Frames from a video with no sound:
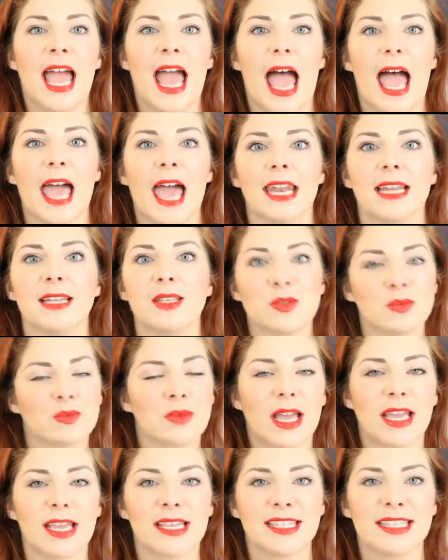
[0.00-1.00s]
And
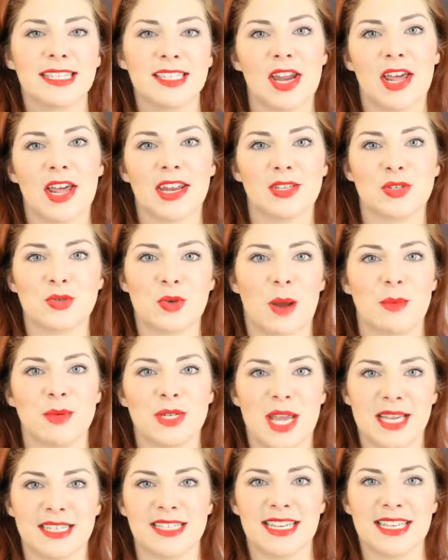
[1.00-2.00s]
I guess it's not as
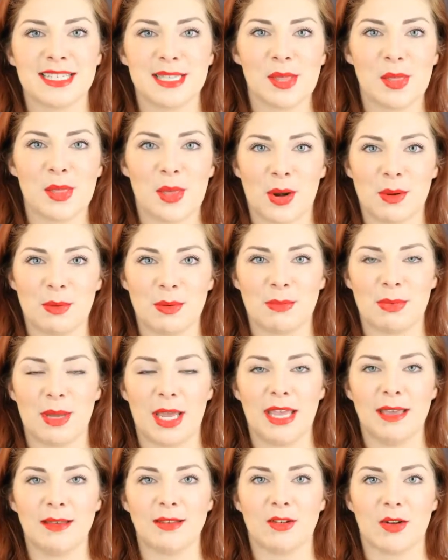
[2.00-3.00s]
traumatizing as I thought it would
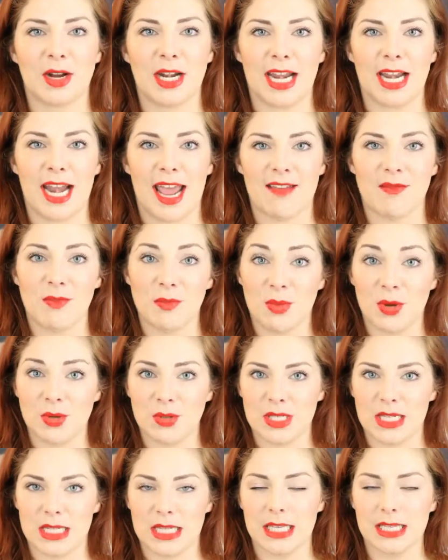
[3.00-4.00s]
be. Granted, I haven't
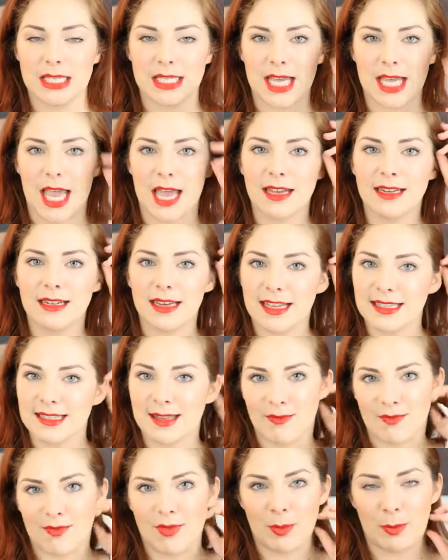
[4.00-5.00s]
posted this yet as
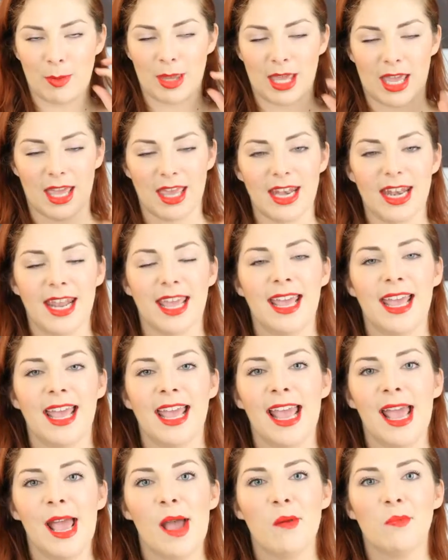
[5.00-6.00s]
I'm filming it.
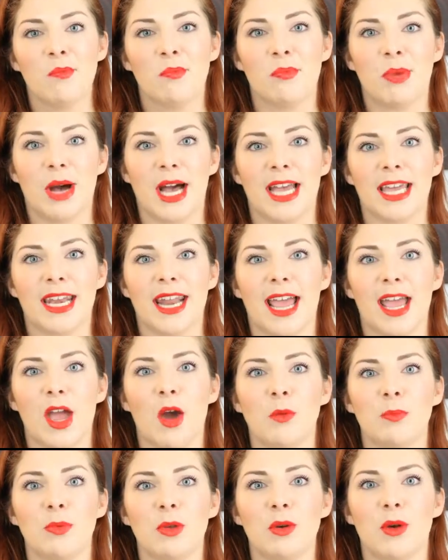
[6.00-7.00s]
But I
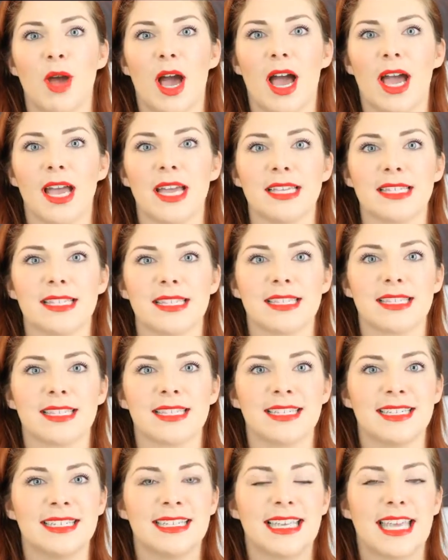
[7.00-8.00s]
hope you
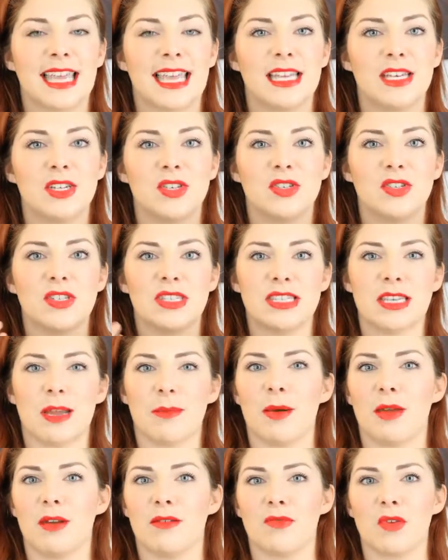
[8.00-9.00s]
guys can
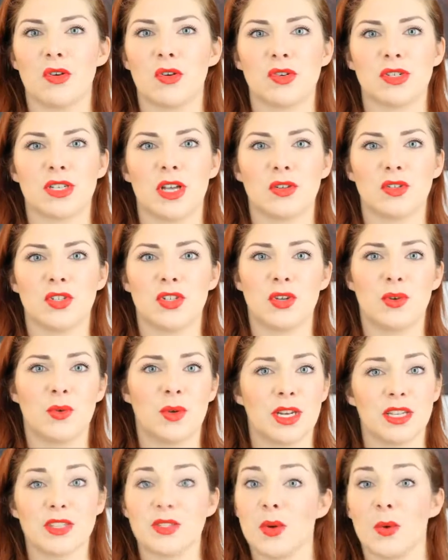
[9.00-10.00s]
step out of your shell too,
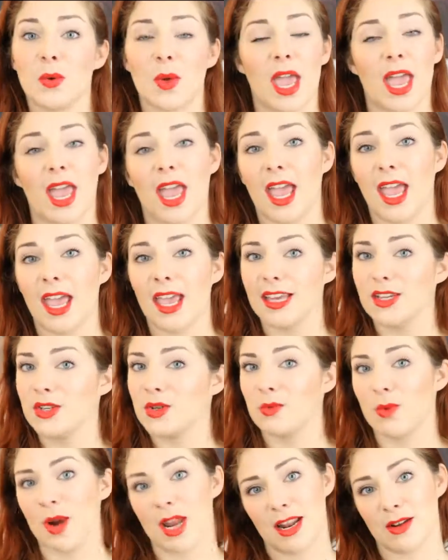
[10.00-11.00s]
and it's okay
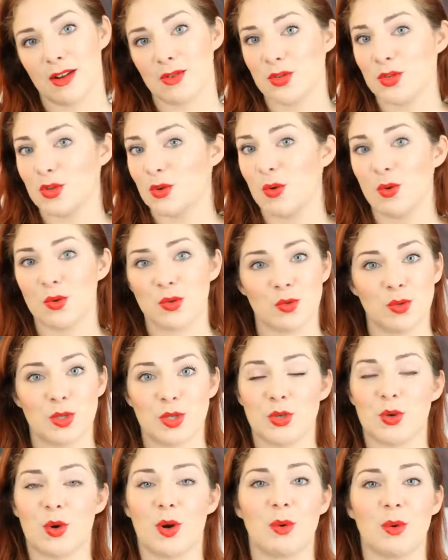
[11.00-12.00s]
to run out to the grocery
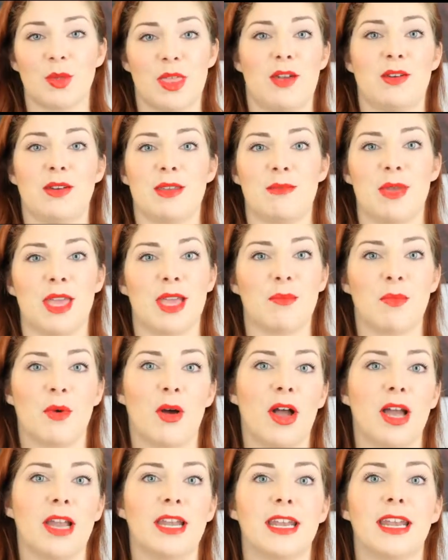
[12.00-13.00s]
store without any makeup
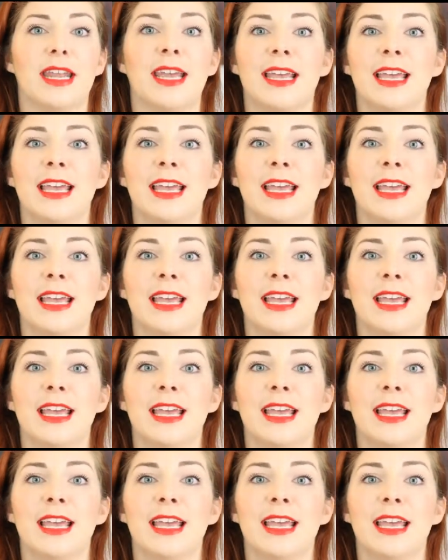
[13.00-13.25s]
on.